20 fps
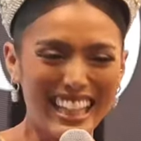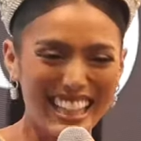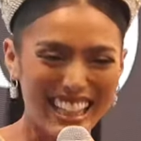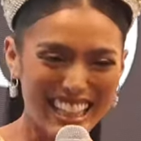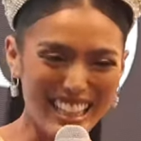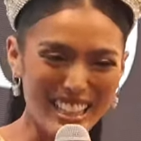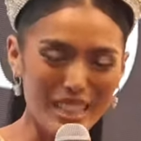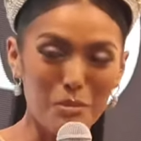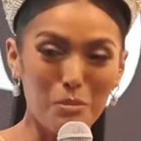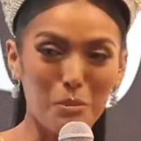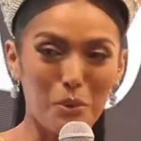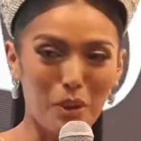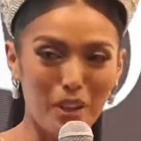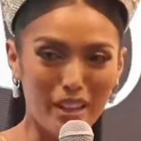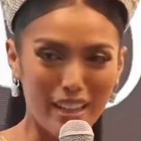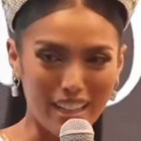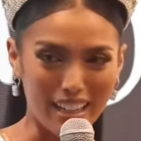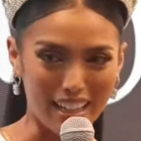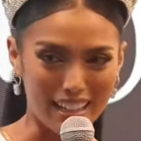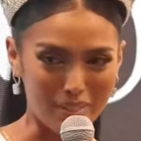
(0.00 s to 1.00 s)
this
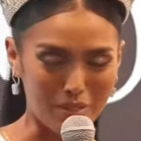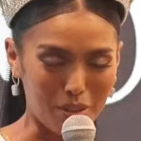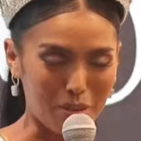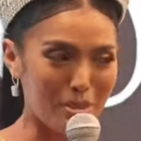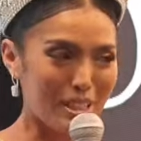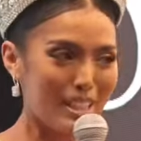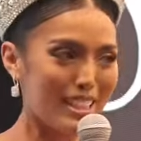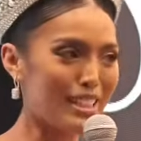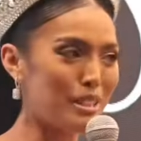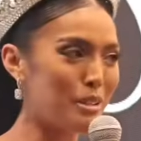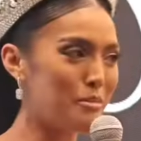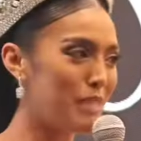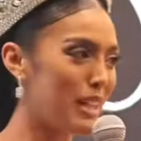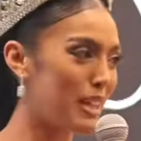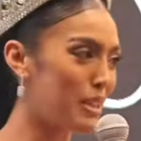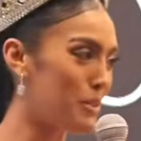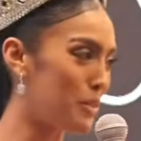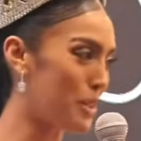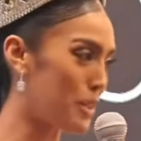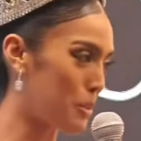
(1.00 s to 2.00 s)
morning from another
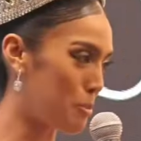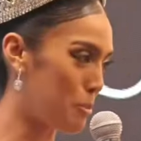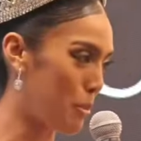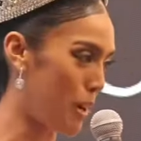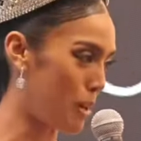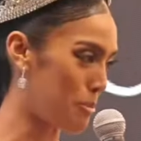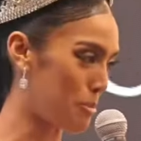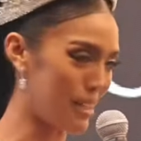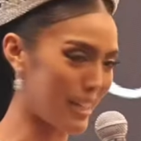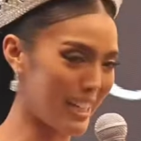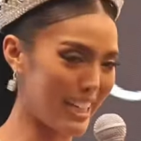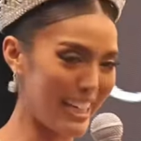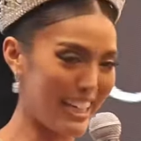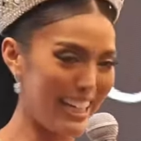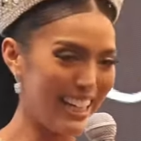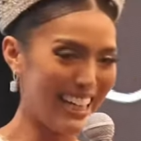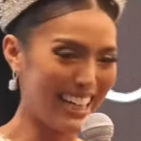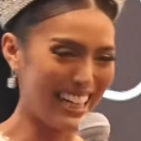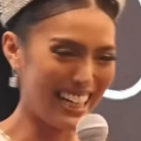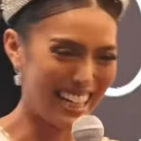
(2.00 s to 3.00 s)
Mega World
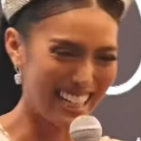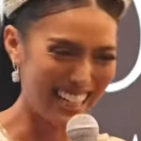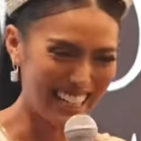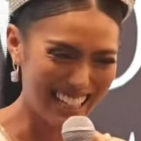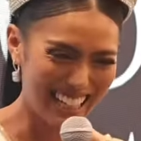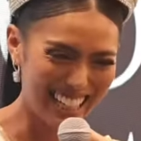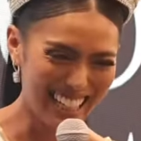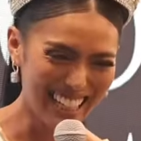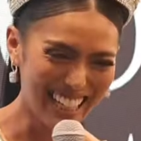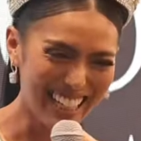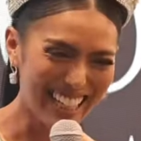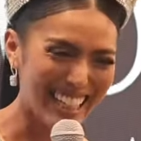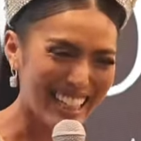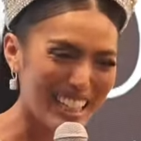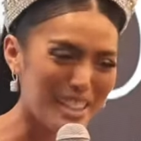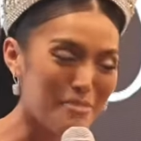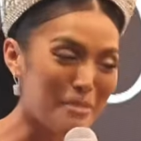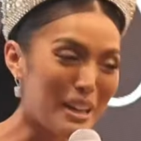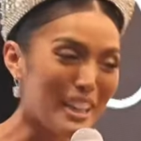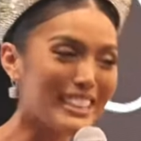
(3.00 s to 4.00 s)
property
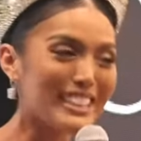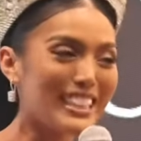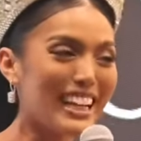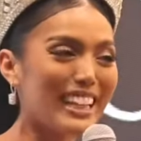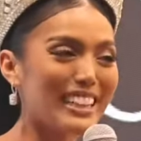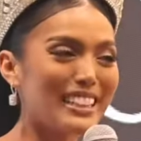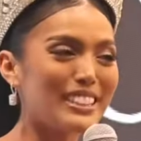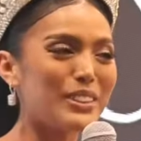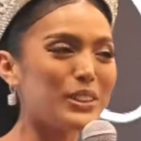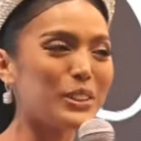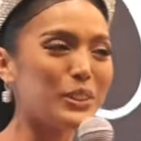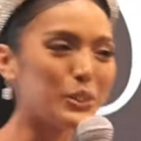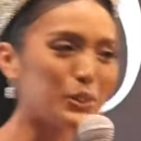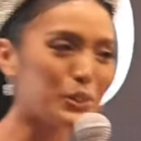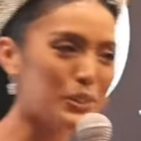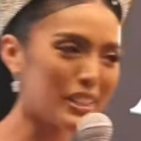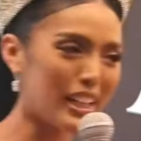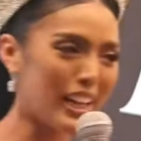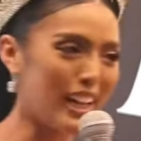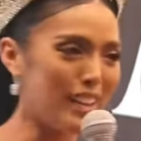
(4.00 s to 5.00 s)
in Mactan,
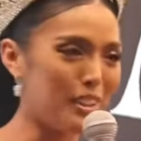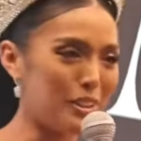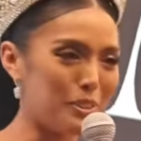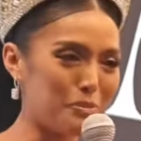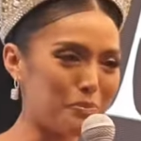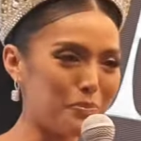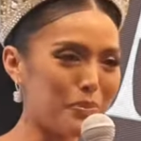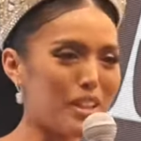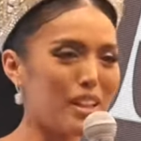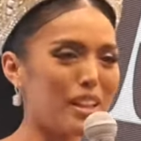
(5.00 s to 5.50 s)
New Town.